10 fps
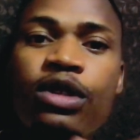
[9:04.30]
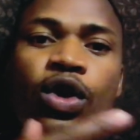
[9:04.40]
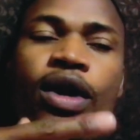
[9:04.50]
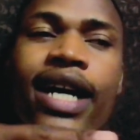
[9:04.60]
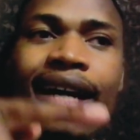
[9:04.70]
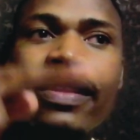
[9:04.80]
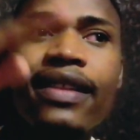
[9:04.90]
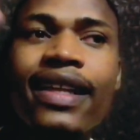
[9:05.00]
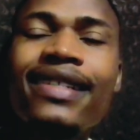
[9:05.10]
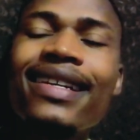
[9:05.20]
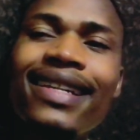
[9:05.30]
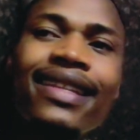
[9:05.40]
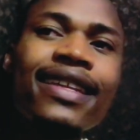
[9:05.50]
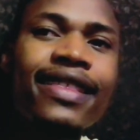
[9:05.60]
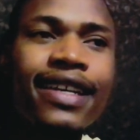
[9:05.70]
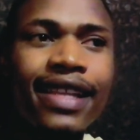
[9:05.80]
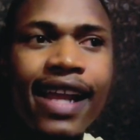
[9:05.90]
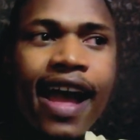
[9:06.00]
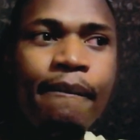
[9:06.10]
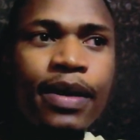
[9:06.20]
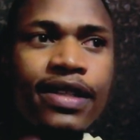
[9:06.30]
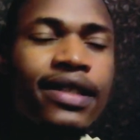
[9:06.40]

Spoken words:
So I think that's another thing that happens